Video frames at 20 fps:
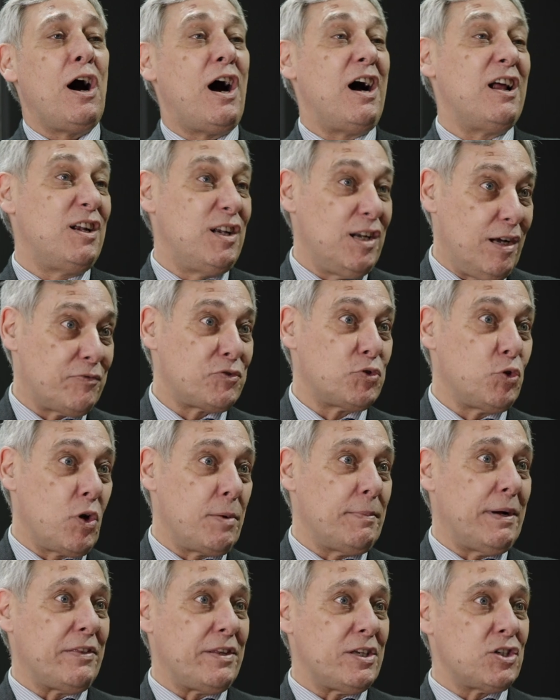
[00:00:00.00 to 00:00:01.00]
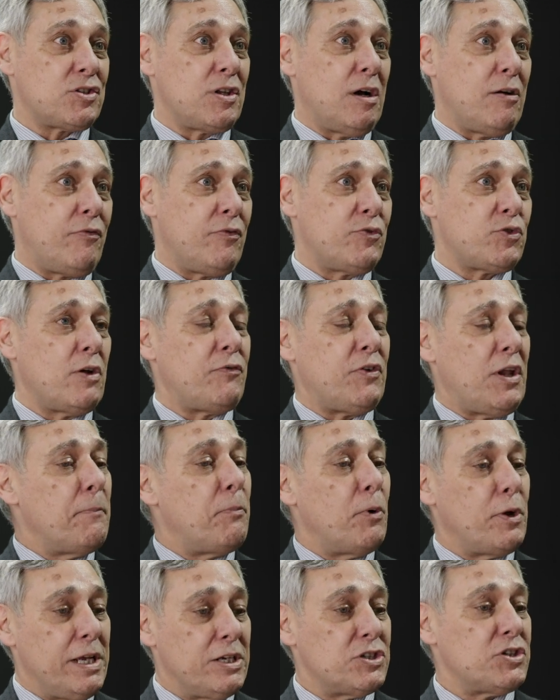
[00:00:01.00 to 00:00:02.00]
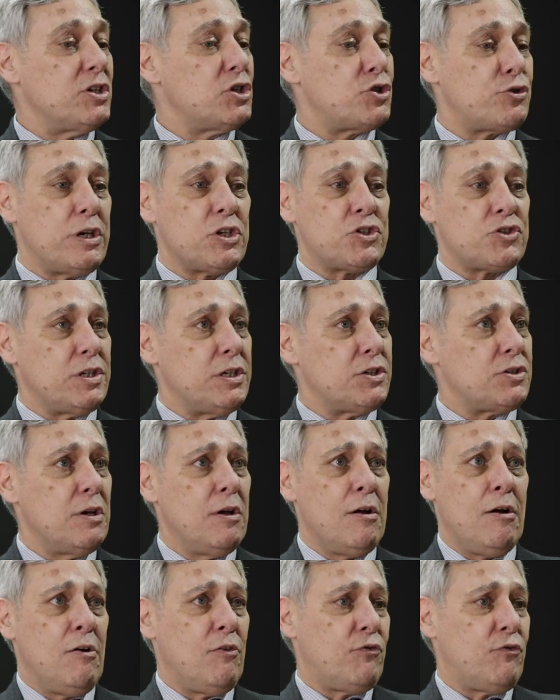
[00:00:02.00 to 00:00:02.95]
I love talking about this stuff. So if anybody is interested